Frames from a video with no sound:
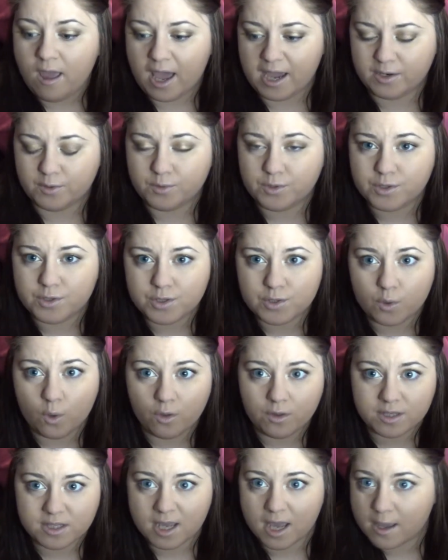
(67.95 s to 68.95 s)
I don't use it
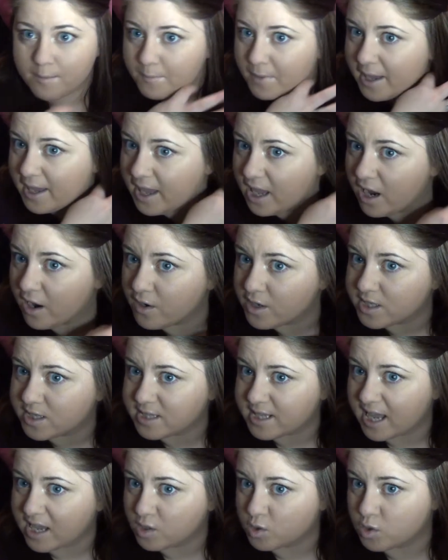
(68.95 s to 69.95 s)
all the time. My hair is
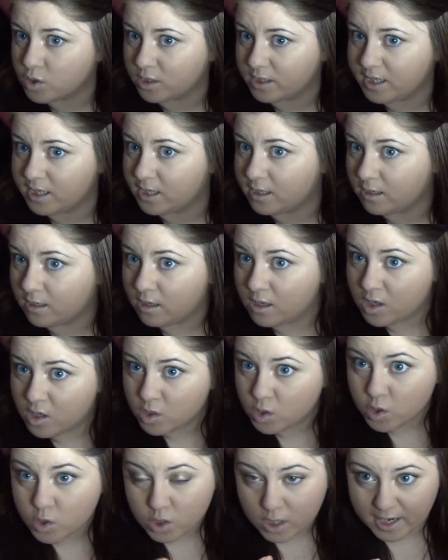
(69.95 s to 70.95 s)
naturally
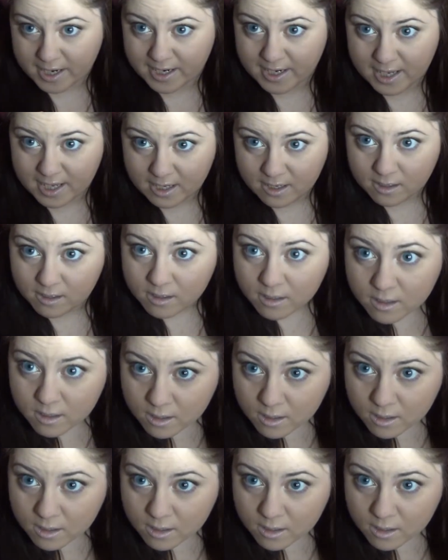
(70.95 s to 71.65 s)
shiny.